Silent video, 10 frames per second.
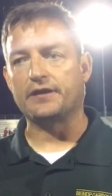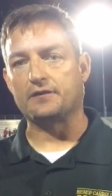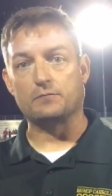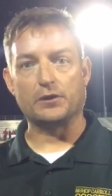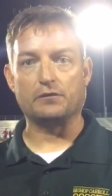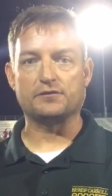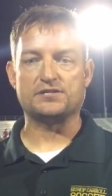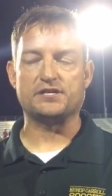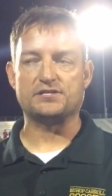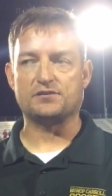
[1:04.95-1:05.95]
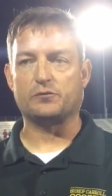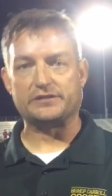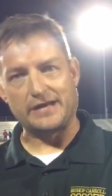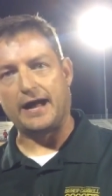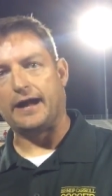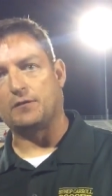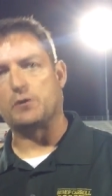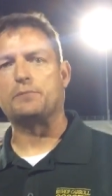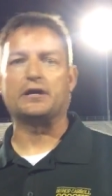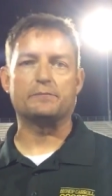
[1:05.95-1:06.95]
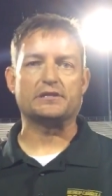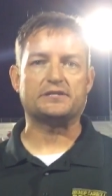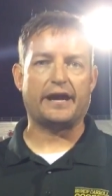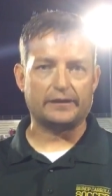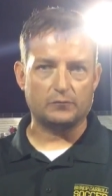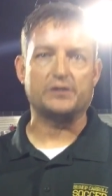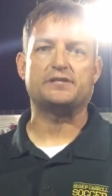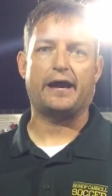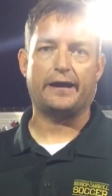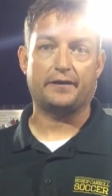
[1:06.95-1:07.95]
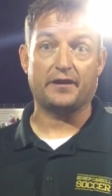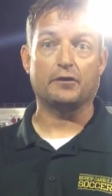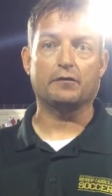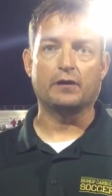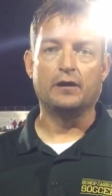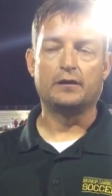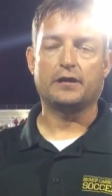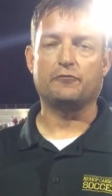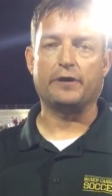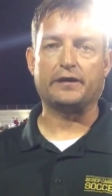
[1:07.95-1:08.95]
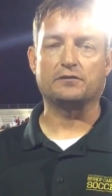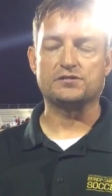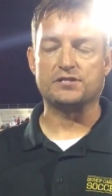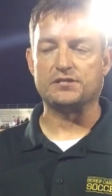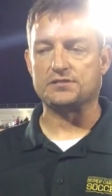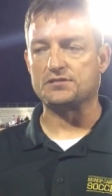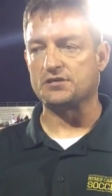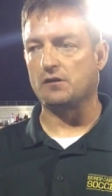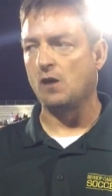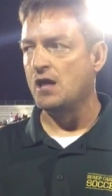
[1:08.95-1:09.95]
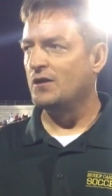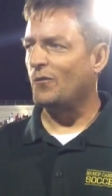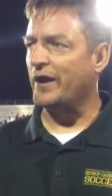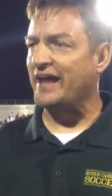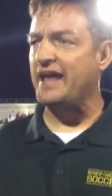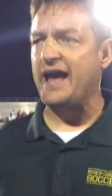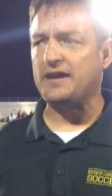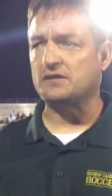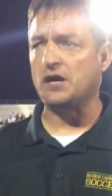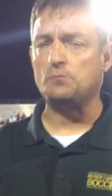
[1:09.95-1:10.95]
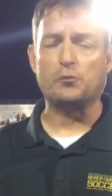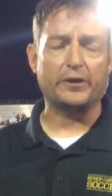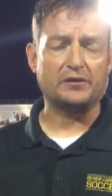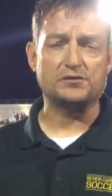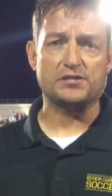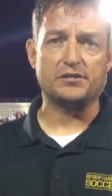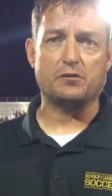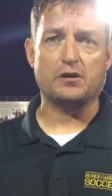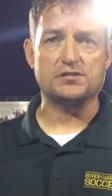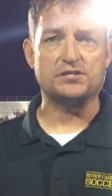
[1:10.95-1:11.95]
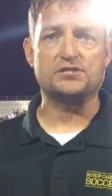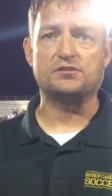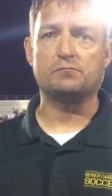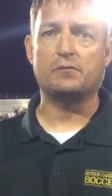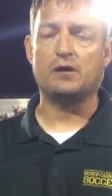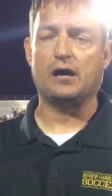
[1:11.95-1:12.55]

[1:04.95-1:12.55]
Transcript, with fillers: Then in the middle of the season, we tied. We beat them in the Titan. We tied here in regular season. So we had to add a couple wrinkles into our system.